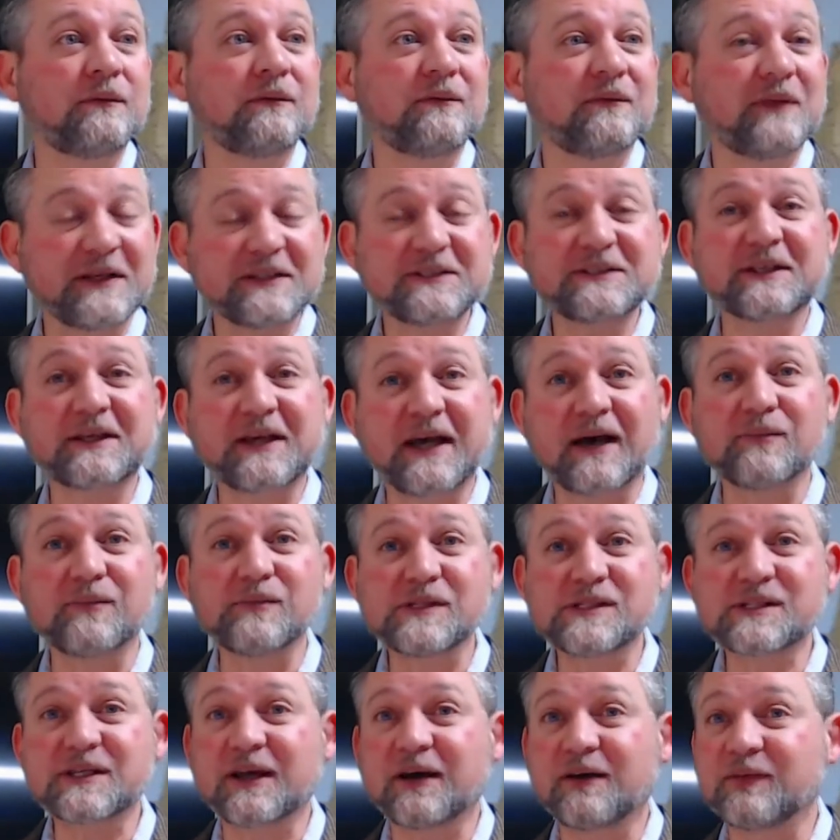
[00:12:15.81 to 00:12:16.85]
That's the common
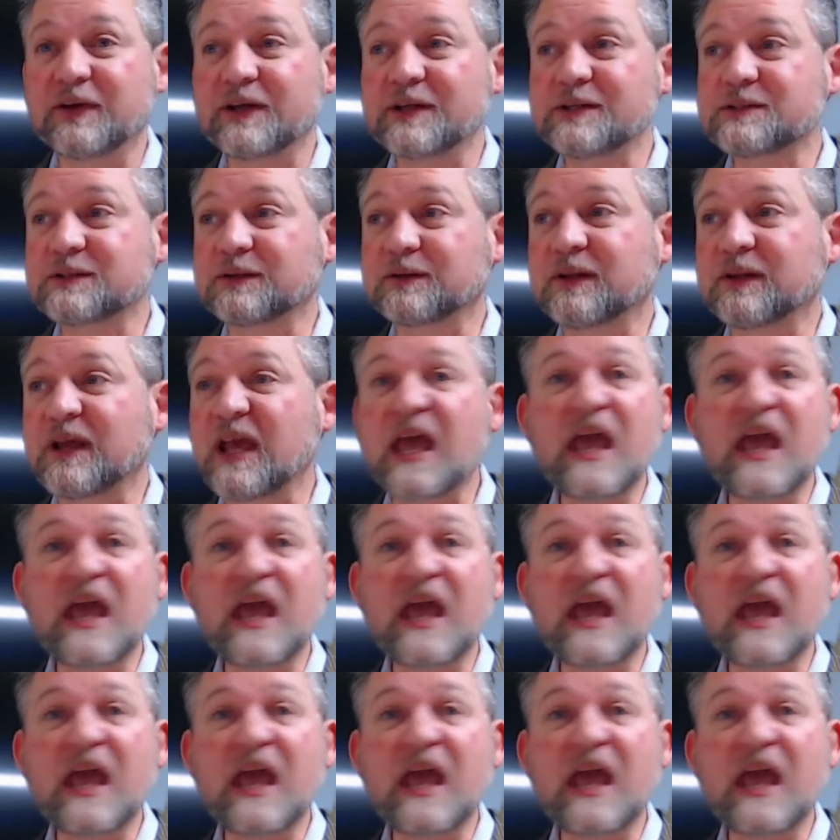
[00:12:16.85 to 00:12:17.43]
salvation.